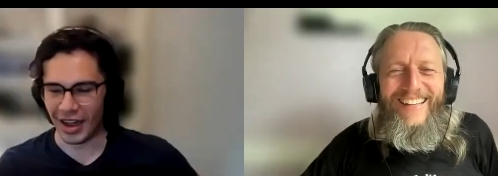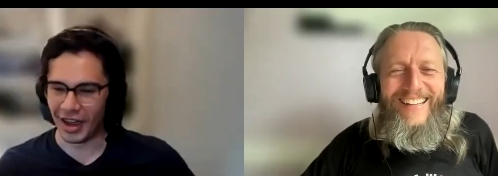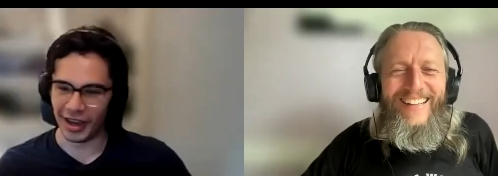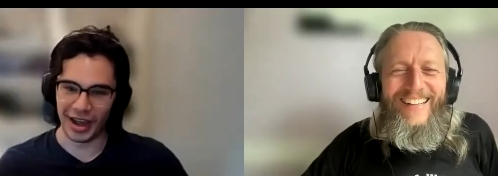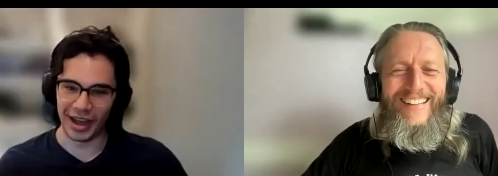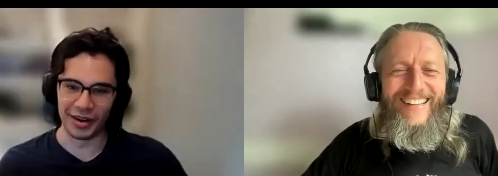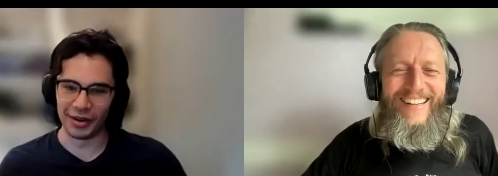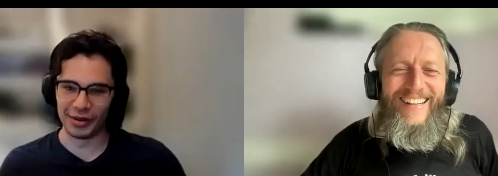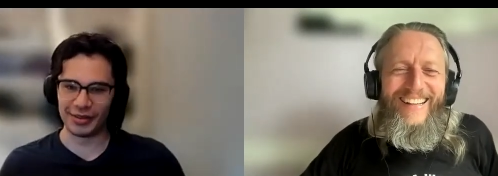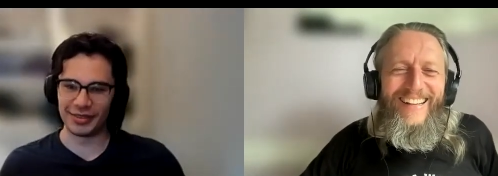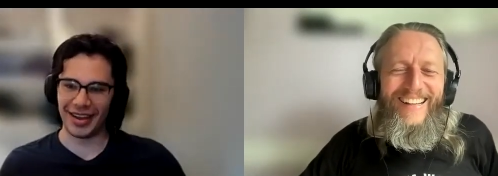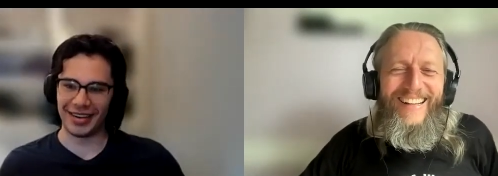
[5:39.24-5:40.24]
Speaker 1: I, I don't
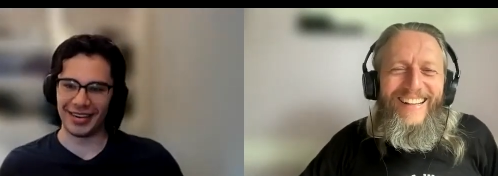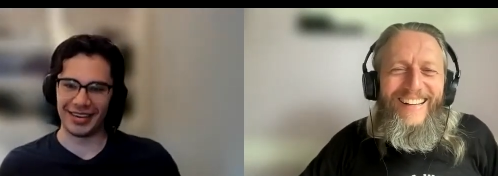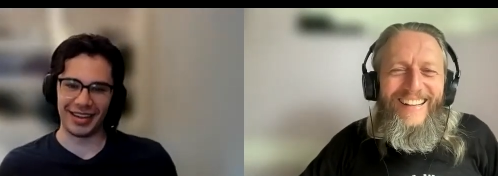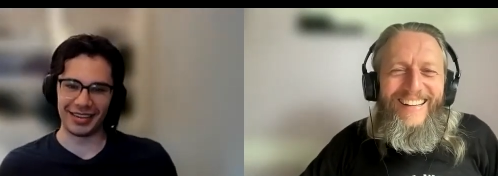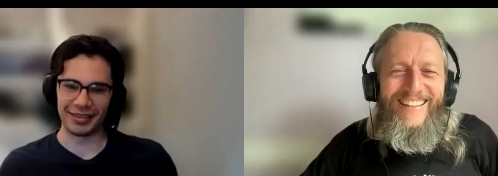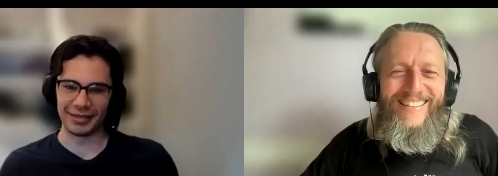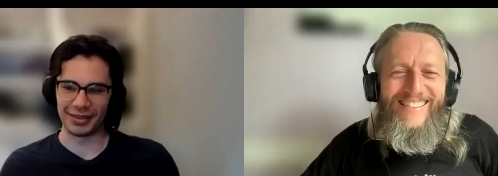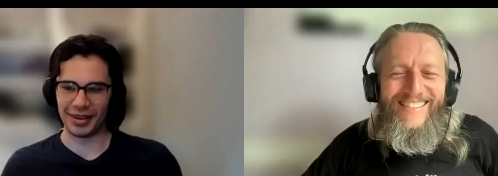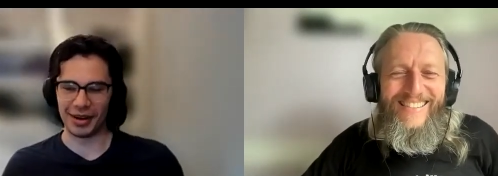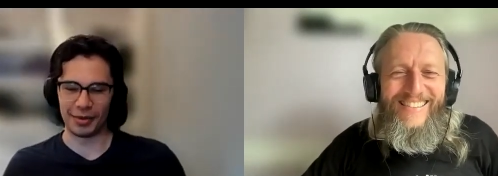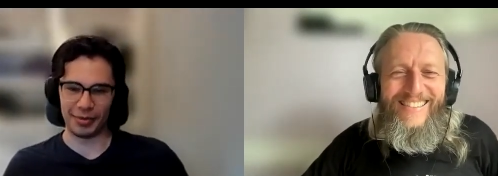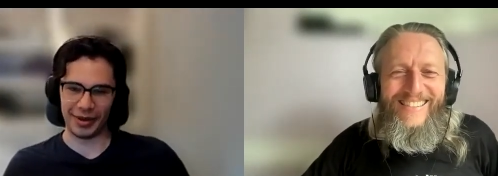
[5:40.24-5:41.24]
understand it. I think it was a
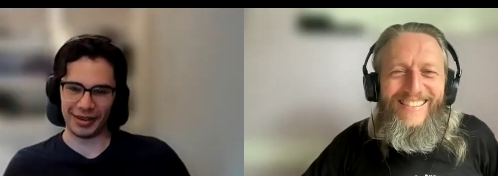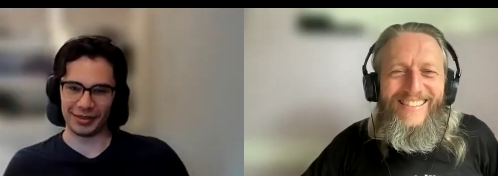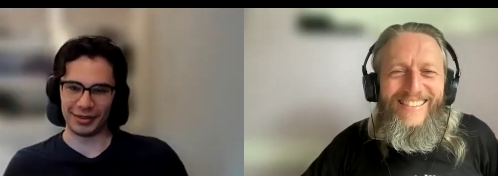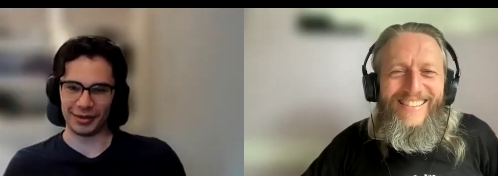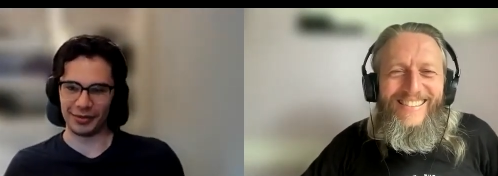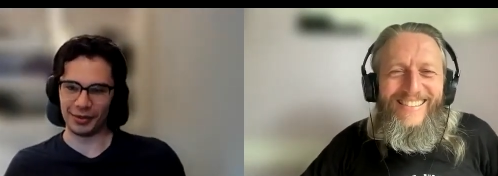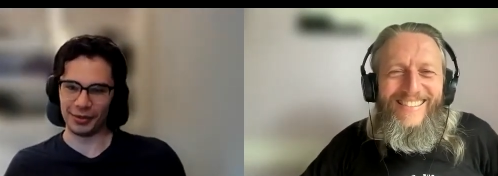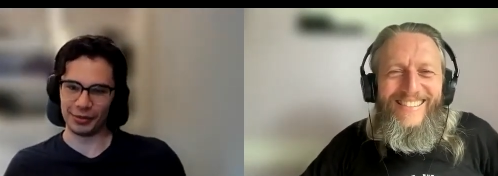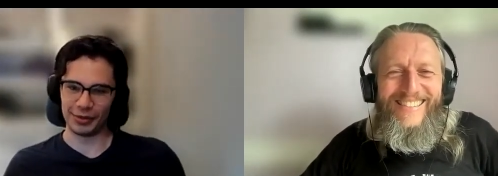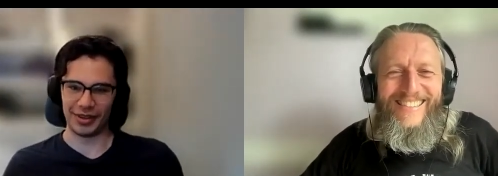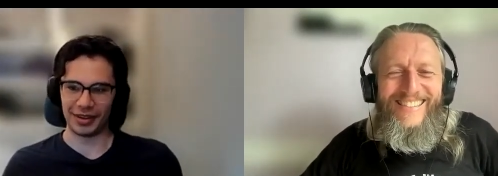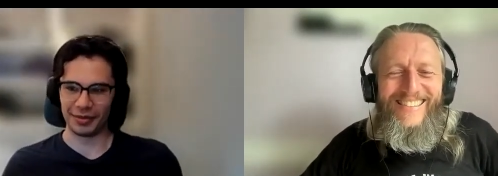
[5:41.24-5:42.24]
terrible place. Their food
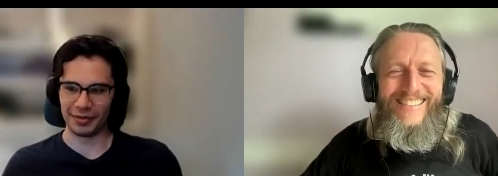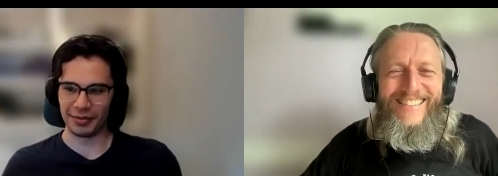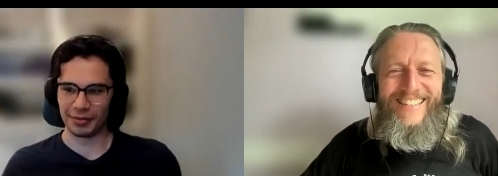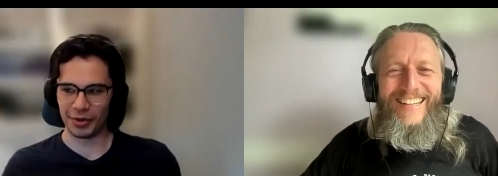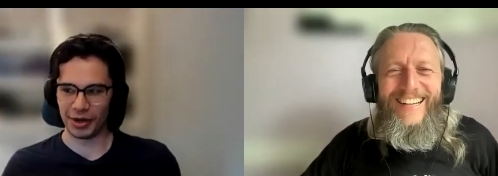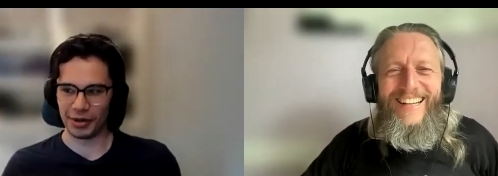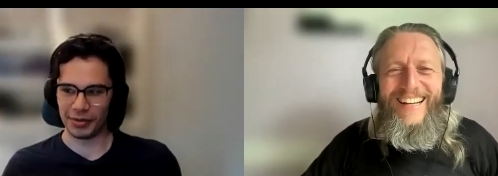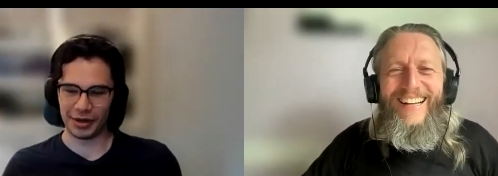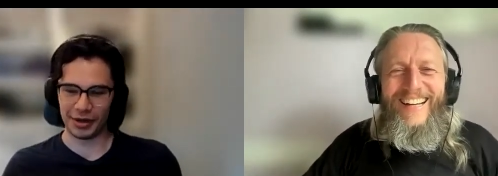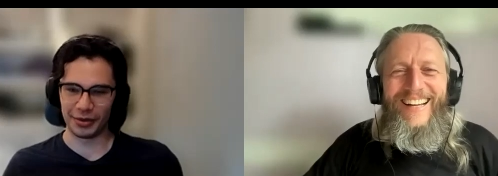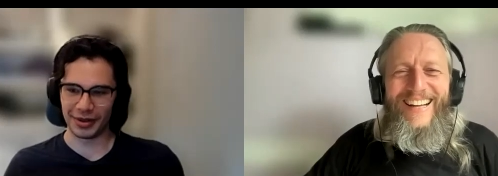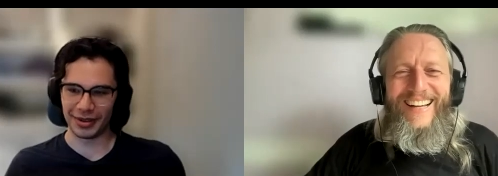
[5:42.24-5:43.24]
was like pretty
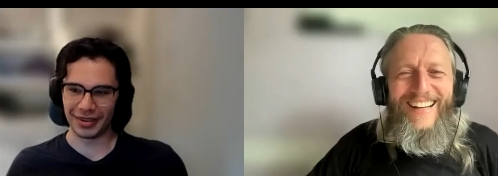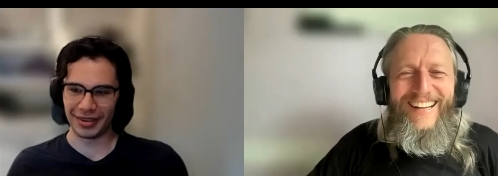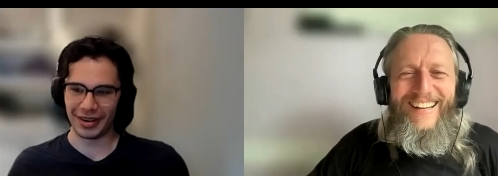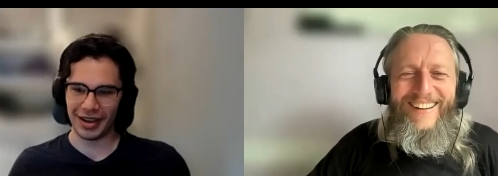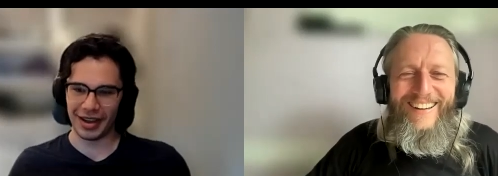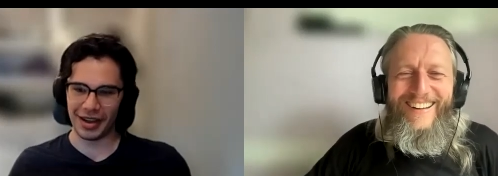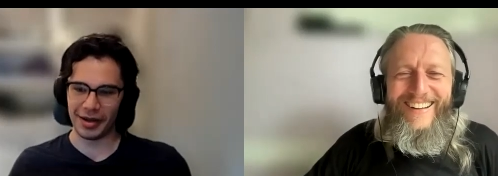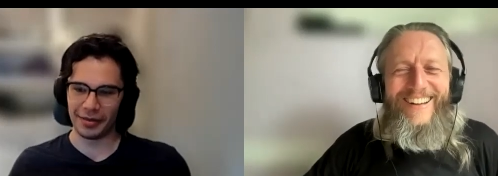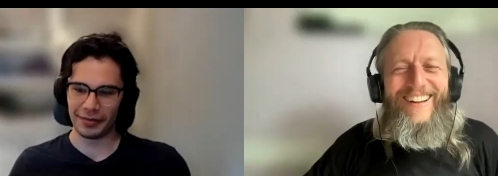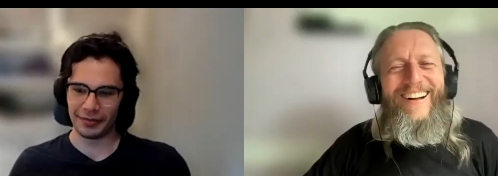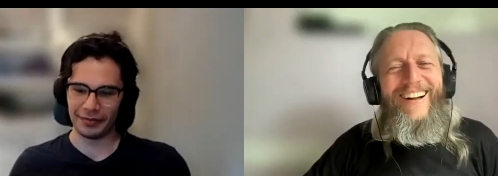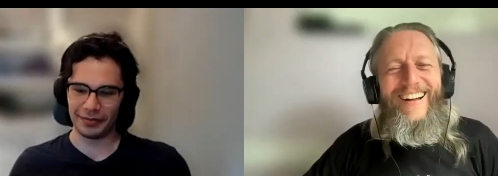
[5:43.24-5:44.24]
mediocre.
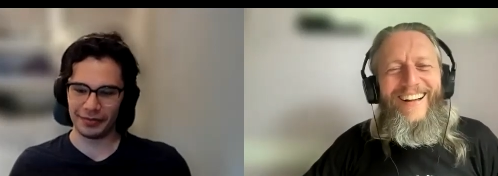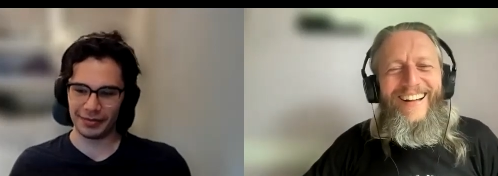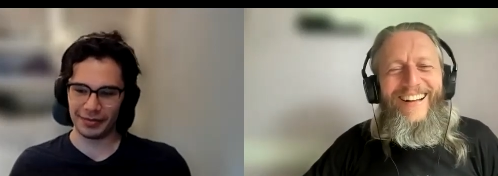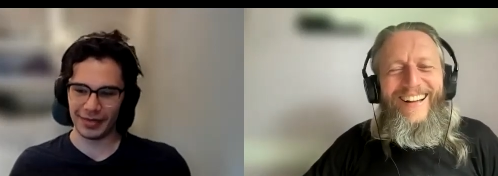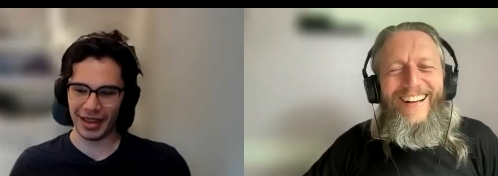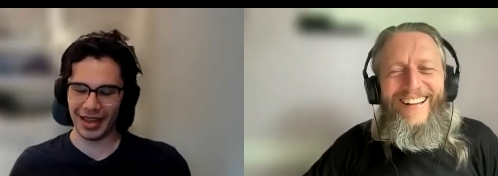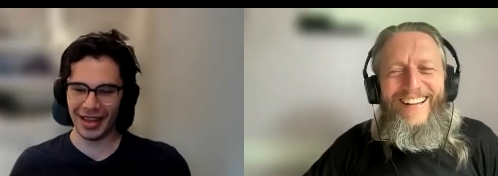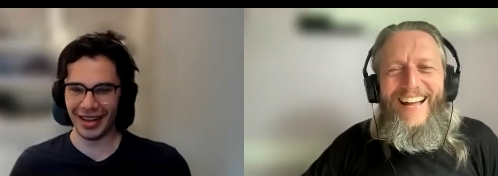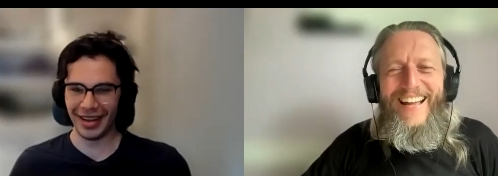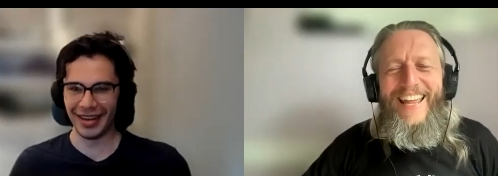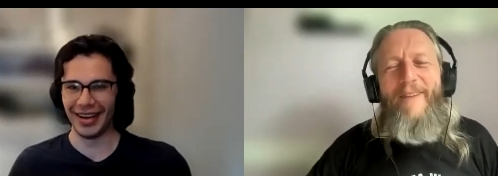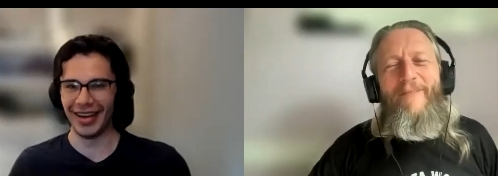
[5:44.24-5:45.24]
Um,
Speaker 2: yeah,
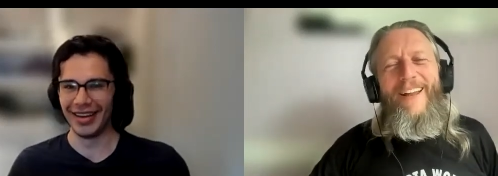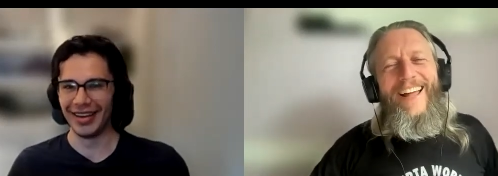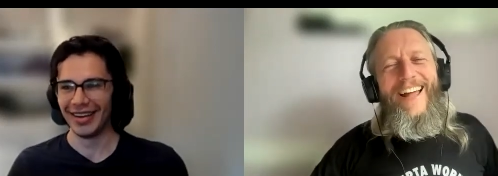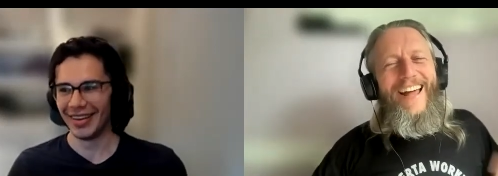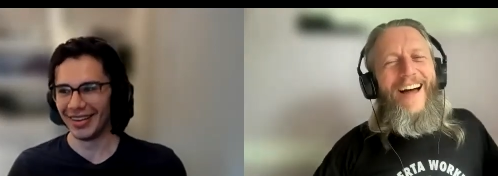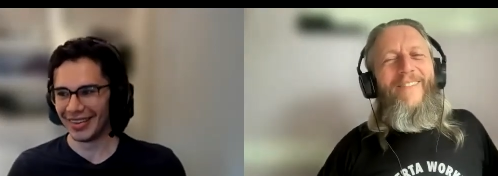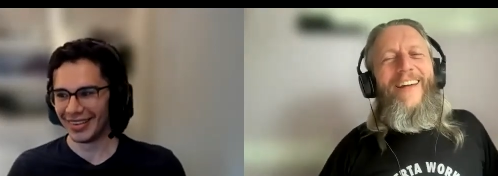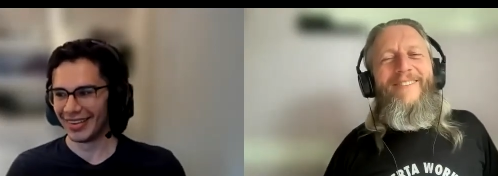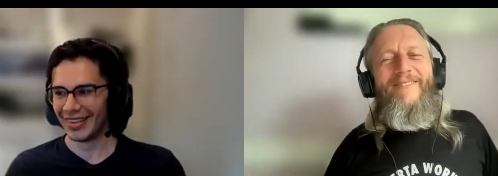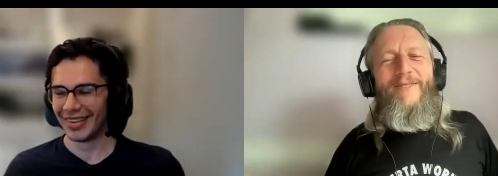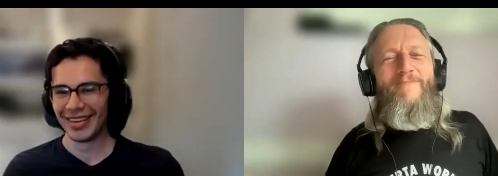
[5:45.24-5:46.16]
but eh, I mean,